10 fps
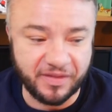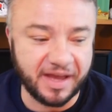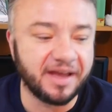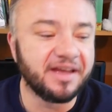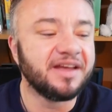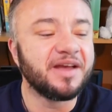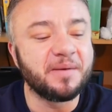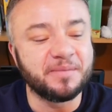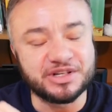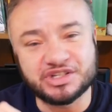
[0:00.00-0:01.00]
that.
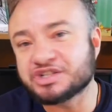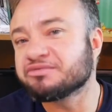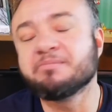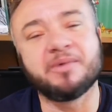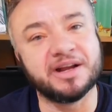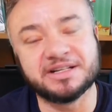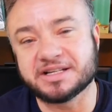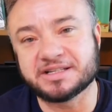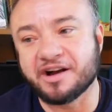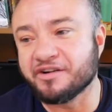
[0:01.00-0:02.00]
But just remind
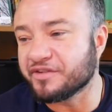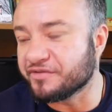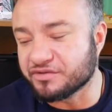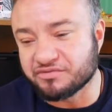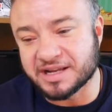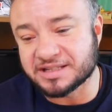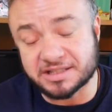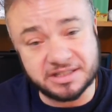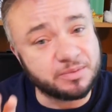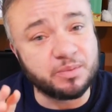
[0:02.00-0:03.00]
yourself of the
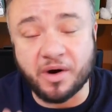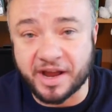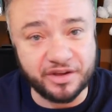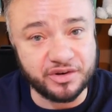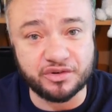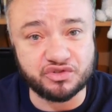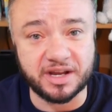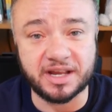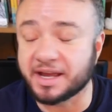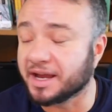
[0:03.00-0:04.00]
reasons why you're not
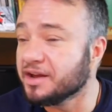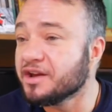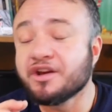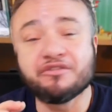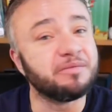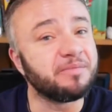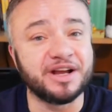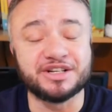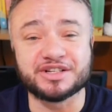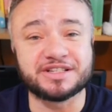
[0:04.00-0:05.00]
drinking.
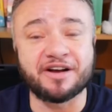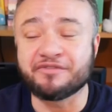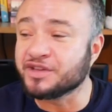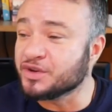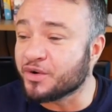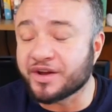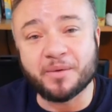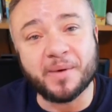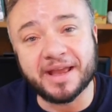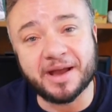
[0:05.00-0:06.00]
Remind yourself that you're going to
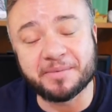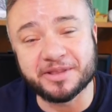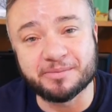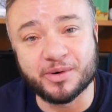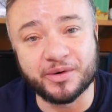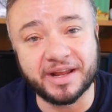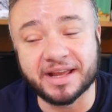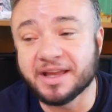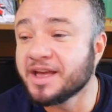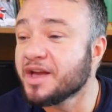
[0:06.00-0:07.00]
wake up in the morning
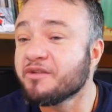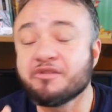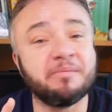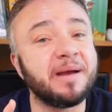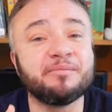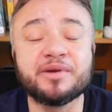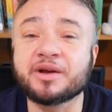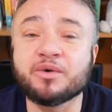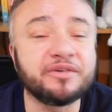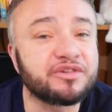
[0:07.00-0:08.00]
remembering
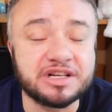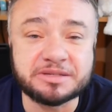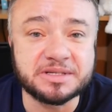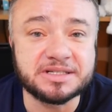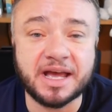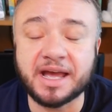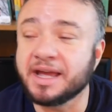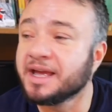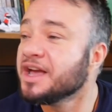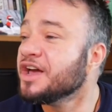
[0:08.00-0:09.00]
all of Christmas
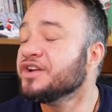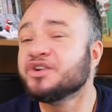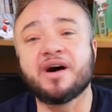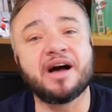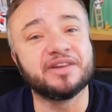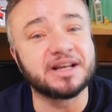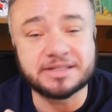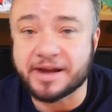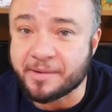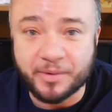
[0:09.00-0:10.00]
Day, not having a
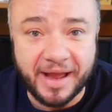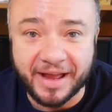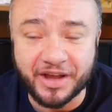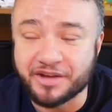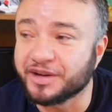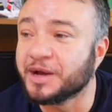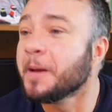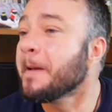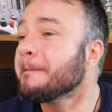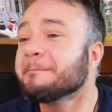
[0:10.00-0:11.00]
terrible hangover,
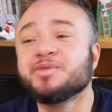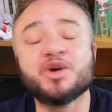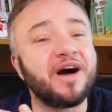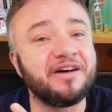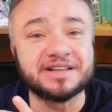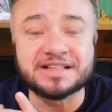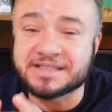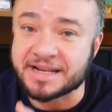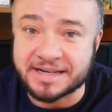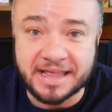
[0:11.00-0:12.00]
not having
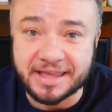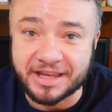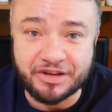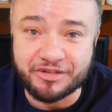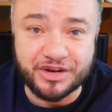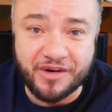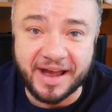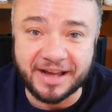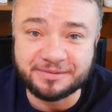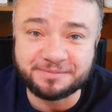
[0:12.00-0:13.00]
said anything you
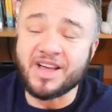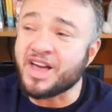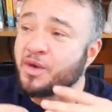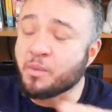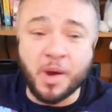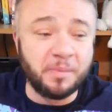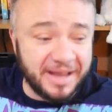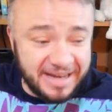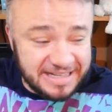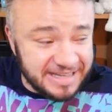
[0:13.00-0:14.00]
regret, and there won't be
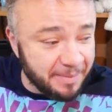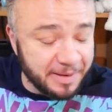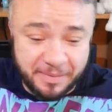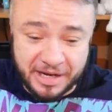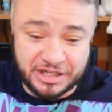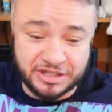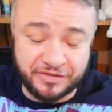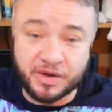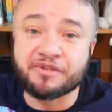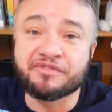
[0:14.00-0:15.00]
any damning pictures of
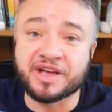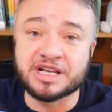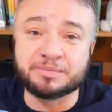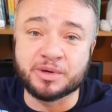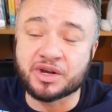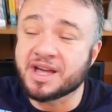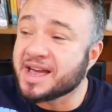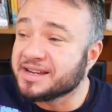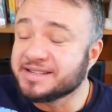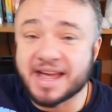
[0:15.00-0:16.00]
you on Facebook
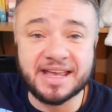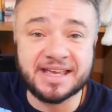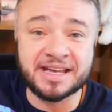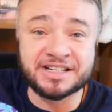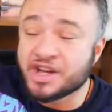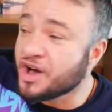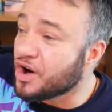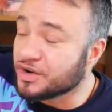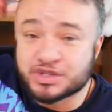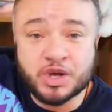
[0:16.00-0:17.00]
naked
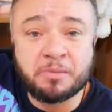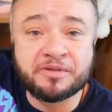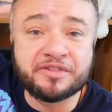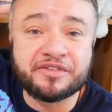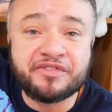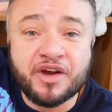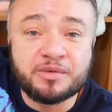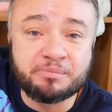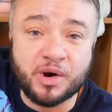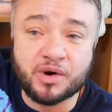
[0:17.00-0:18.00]
on top of a phone
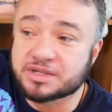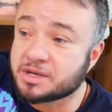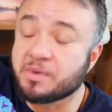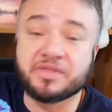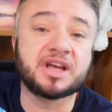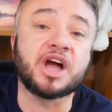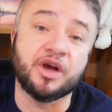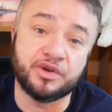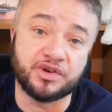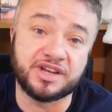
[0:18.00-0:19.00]
box with a
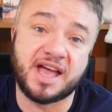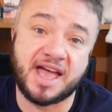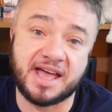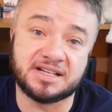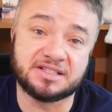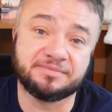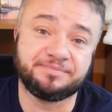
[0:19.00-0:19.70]
cone on your head.